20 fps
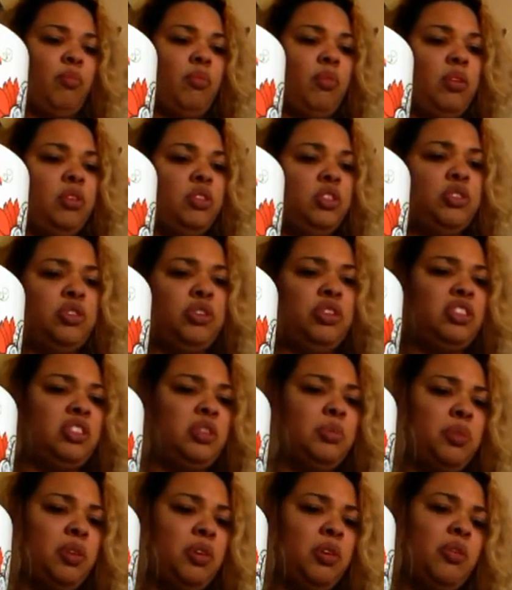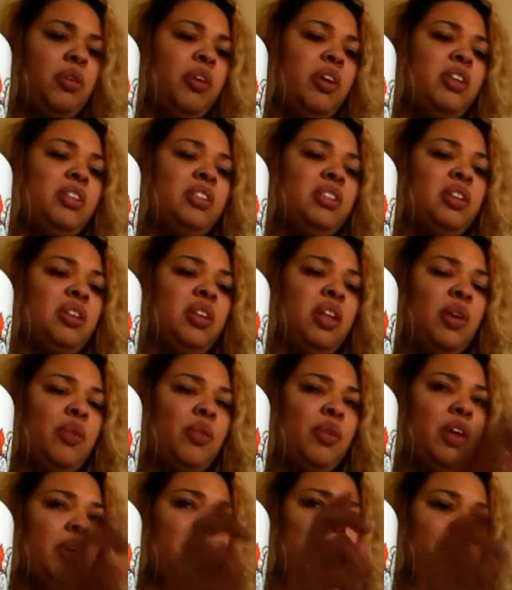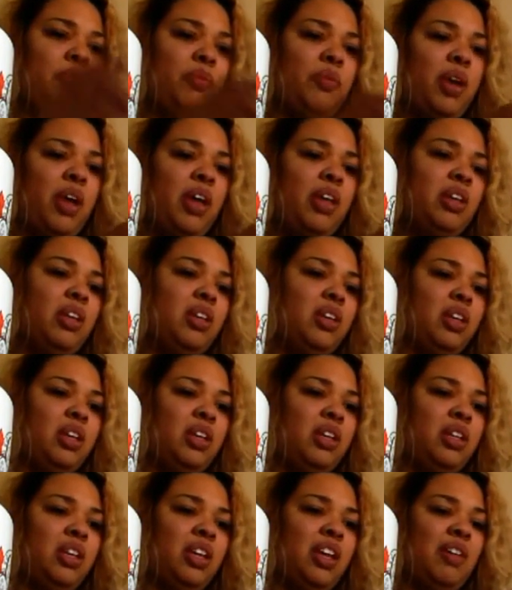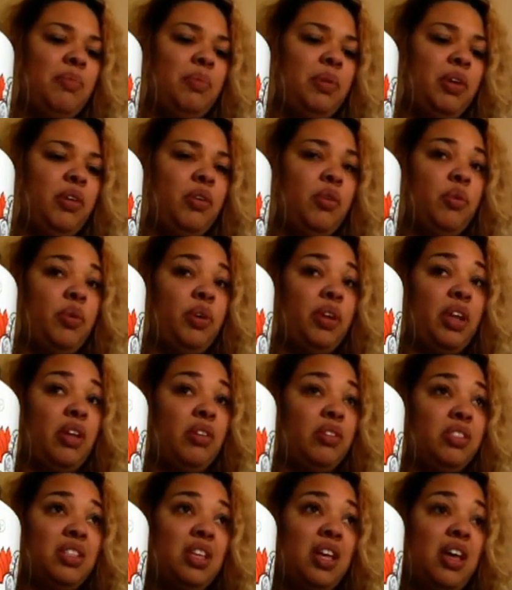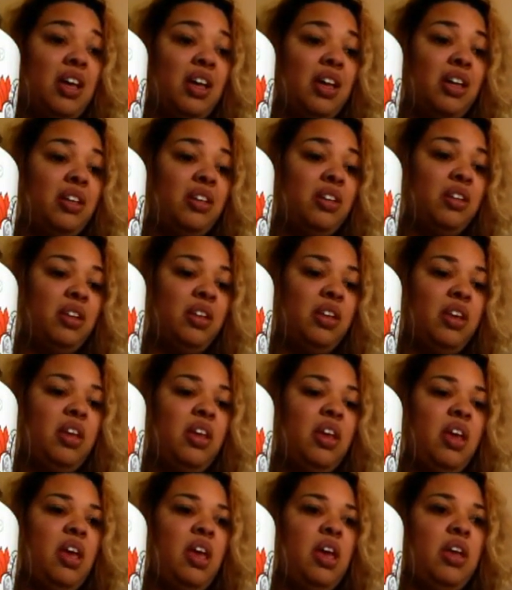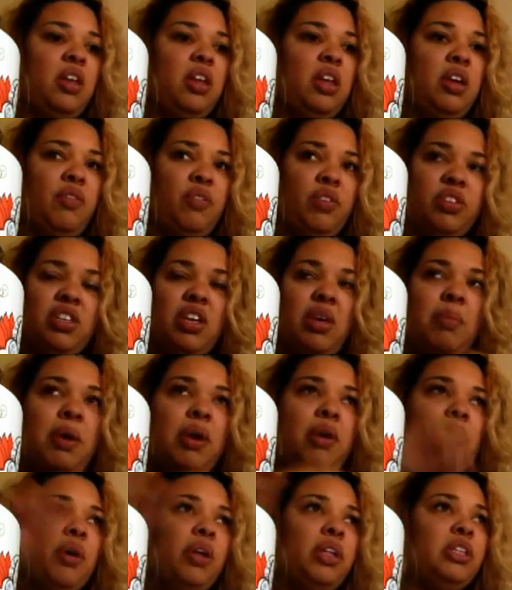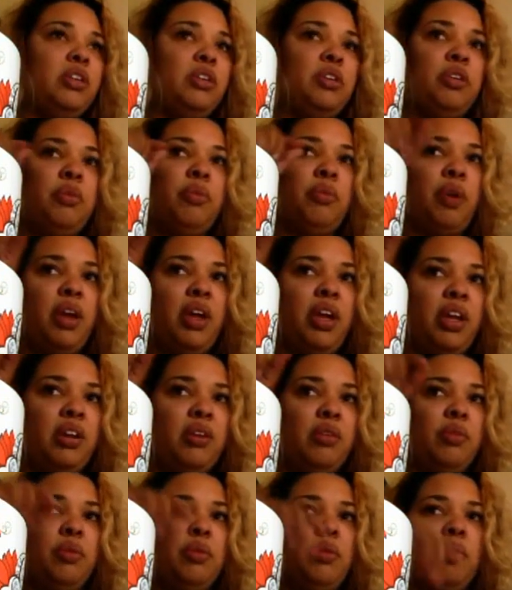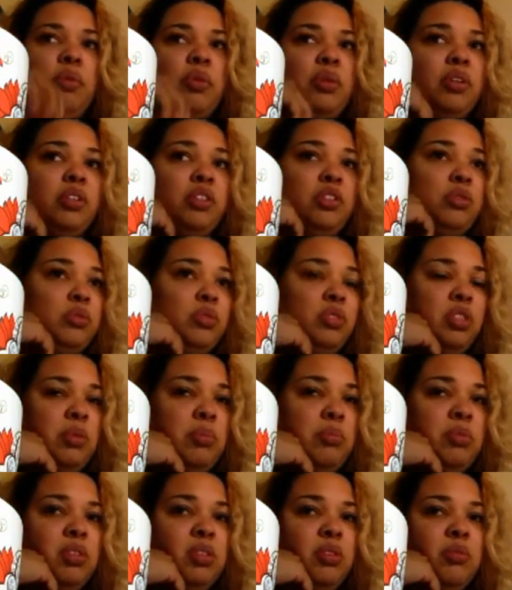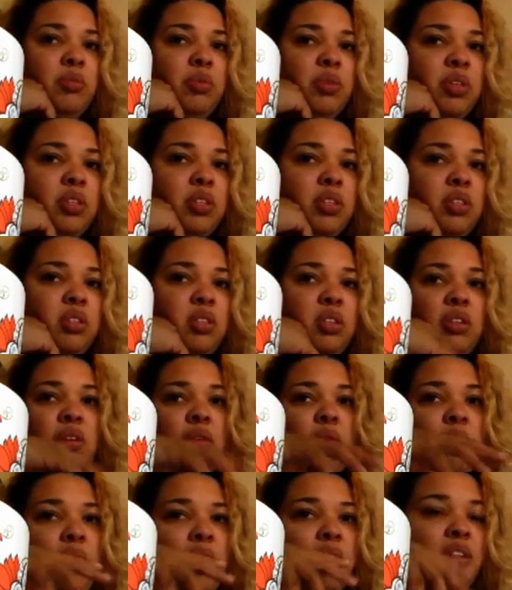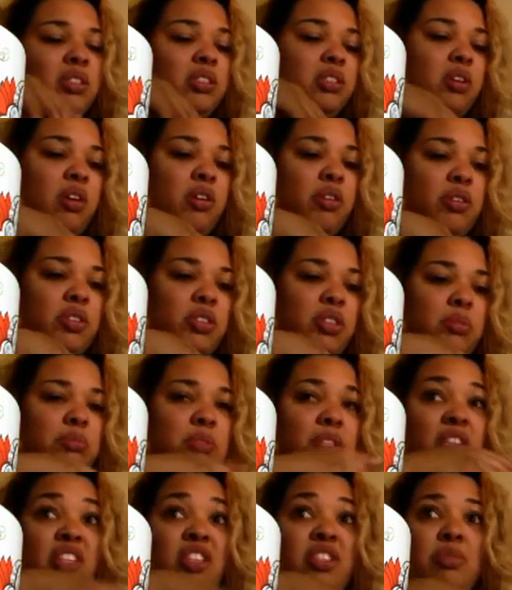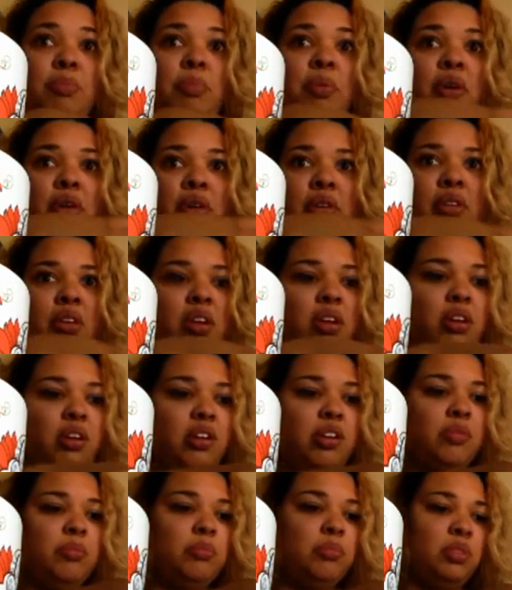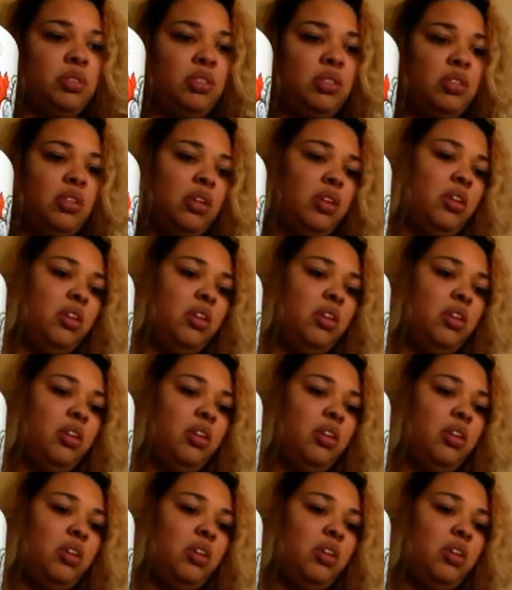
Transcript: I'm going to show you something crazy. Like when I've been writing lately, I've been going outside. And every time I go out there to write or to do something with, you know, write a song or something, this bird comes.